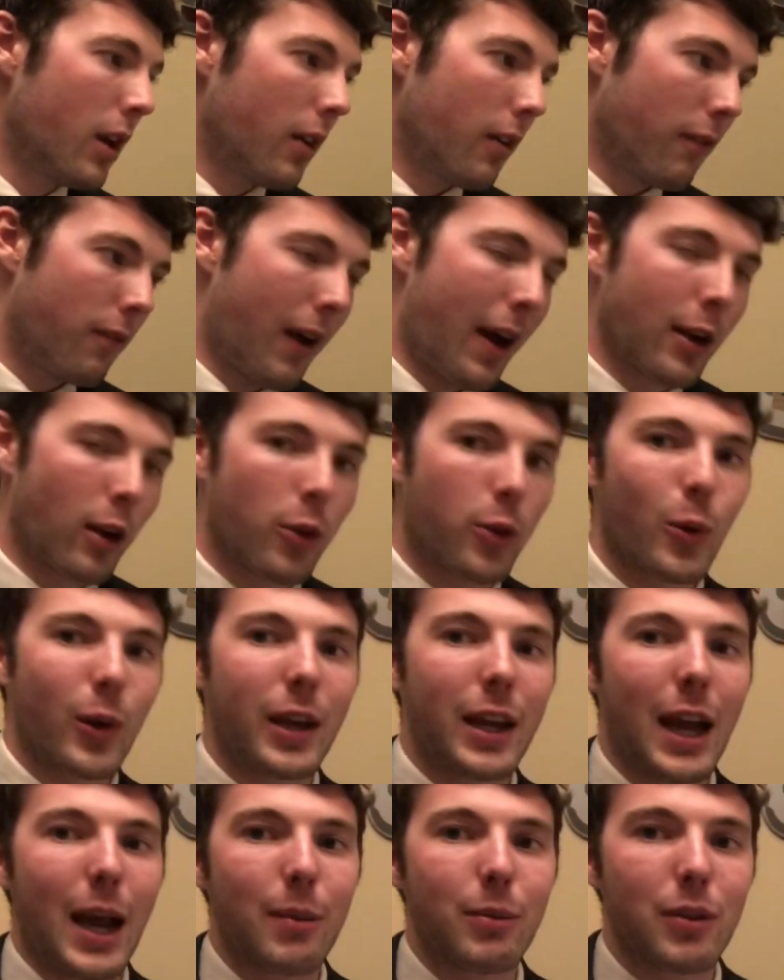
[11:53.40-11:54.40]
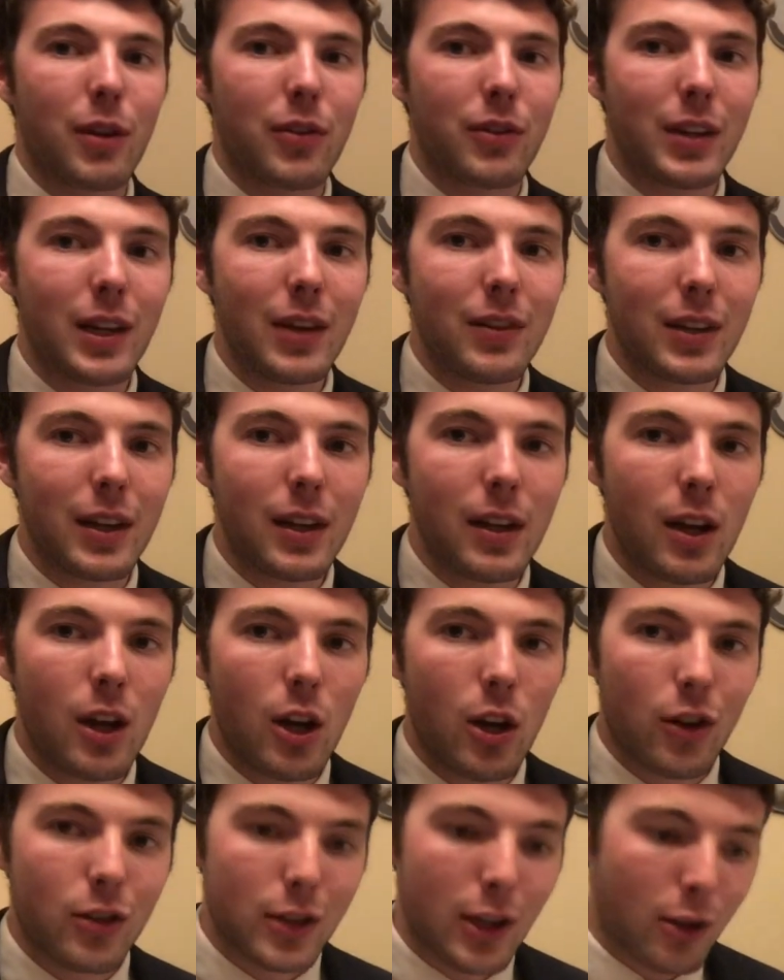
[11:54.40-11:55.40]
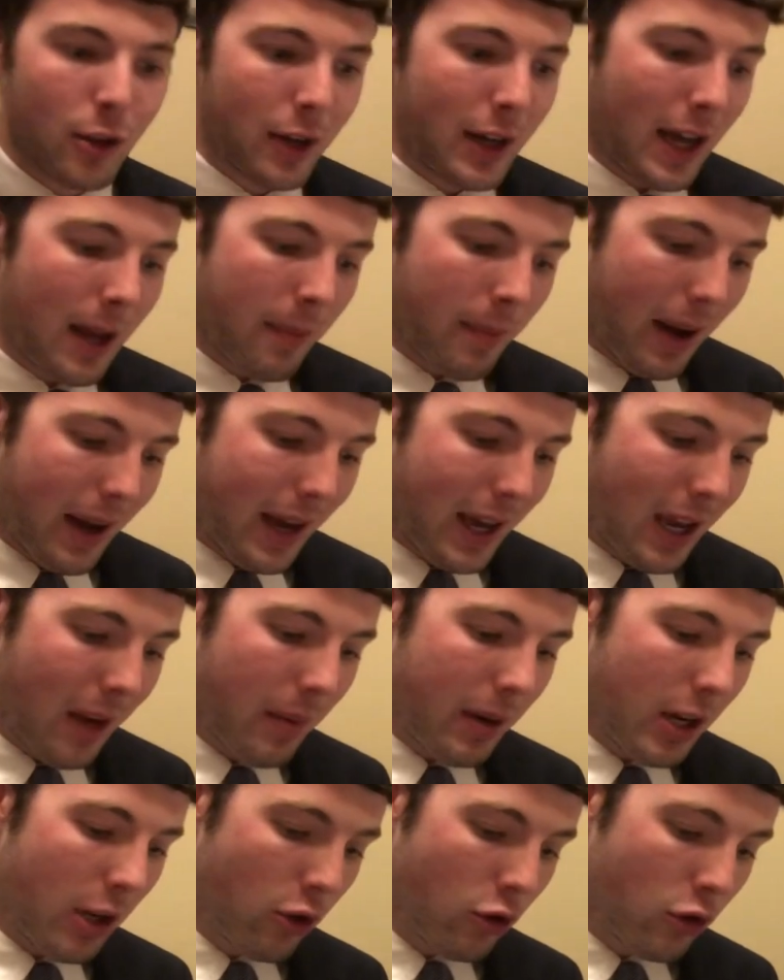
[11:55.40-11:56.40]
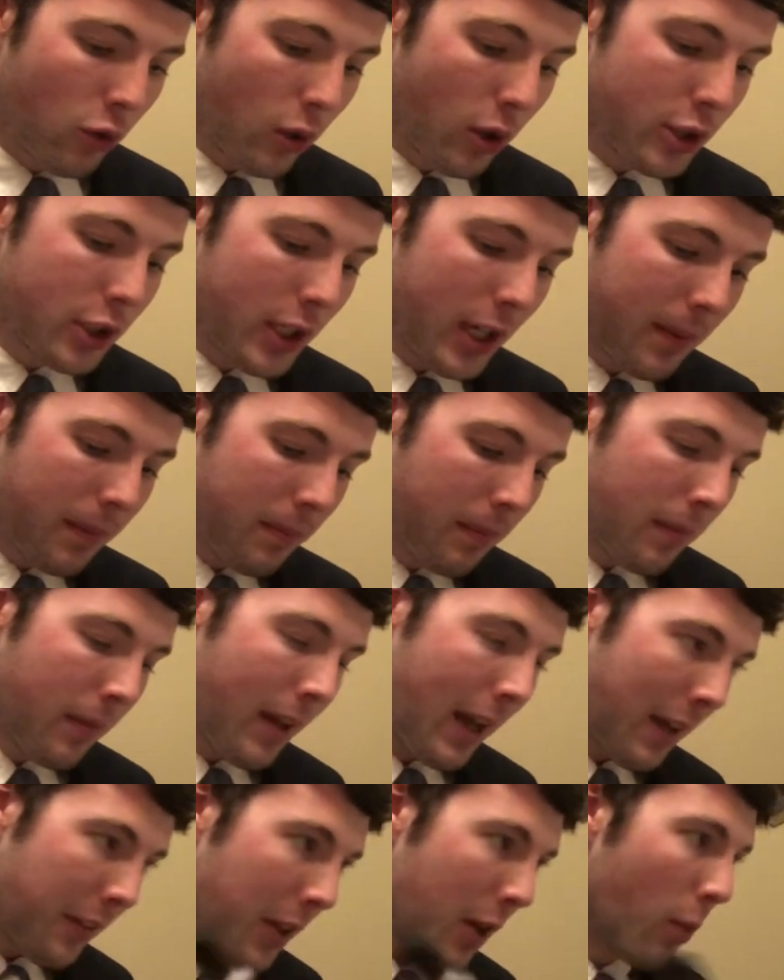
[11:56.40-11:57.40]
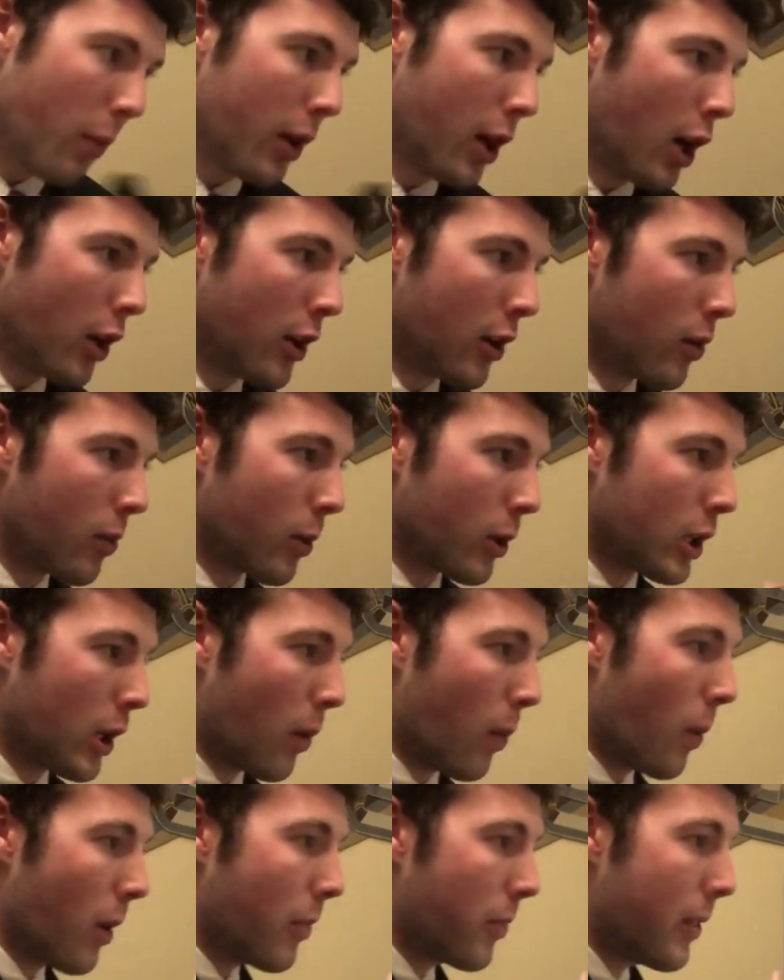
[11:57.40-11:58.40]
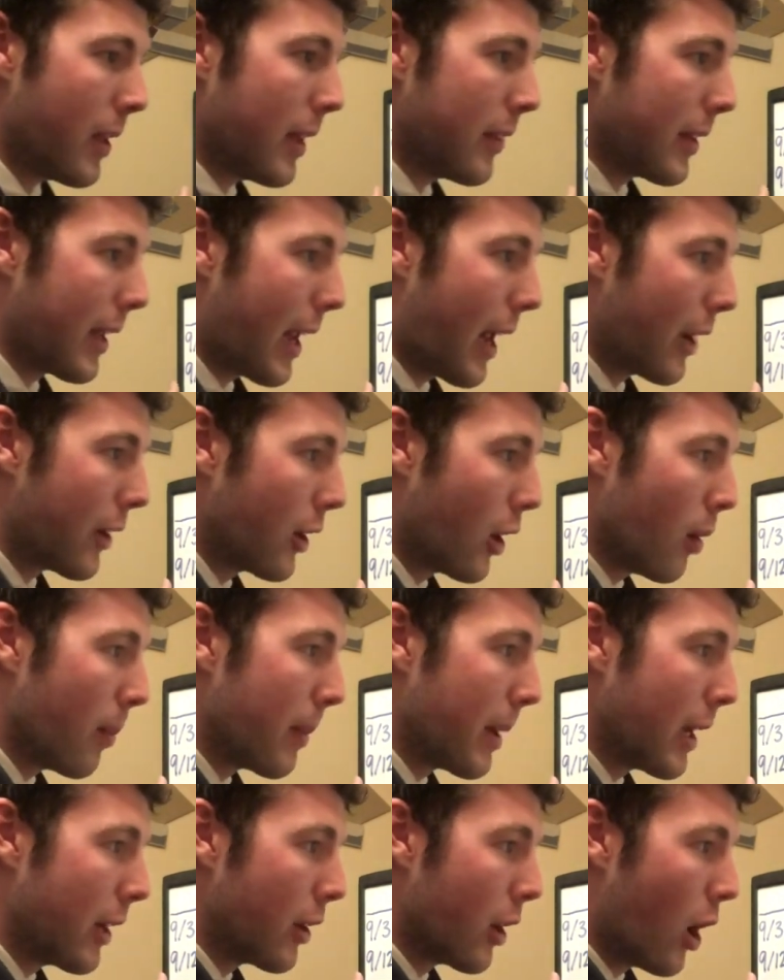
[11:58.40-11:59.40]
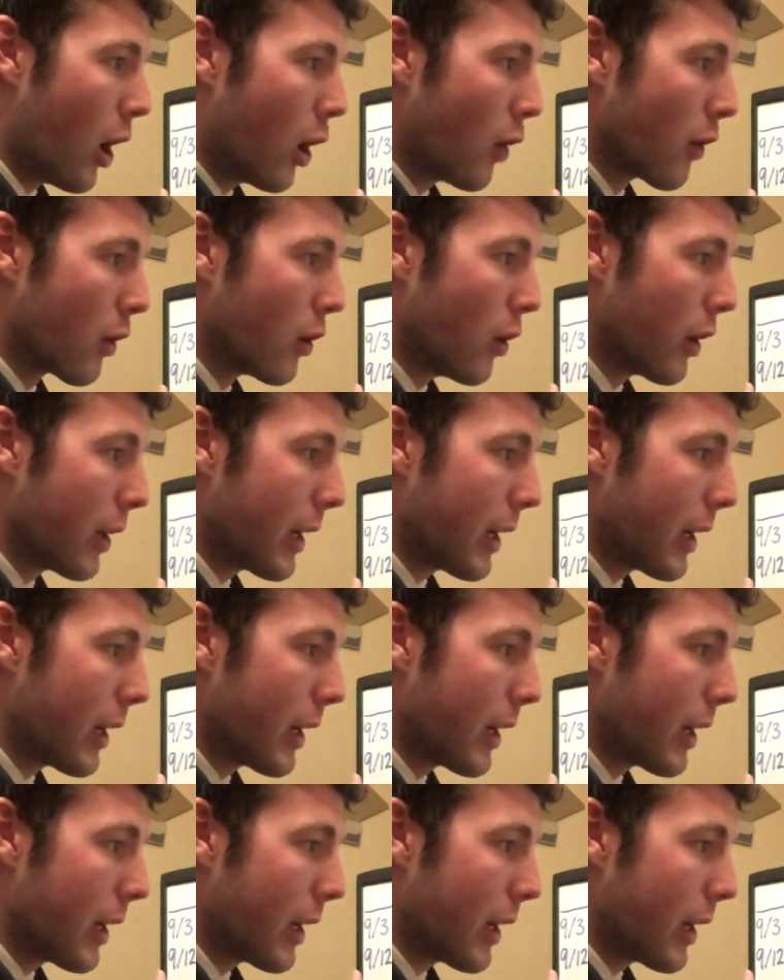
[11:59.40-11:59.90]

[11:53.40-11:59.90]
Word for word: Final three games of the season Notre Dame, Miami, Georgia. I think we all know we're going with this, and I don't mean to overlook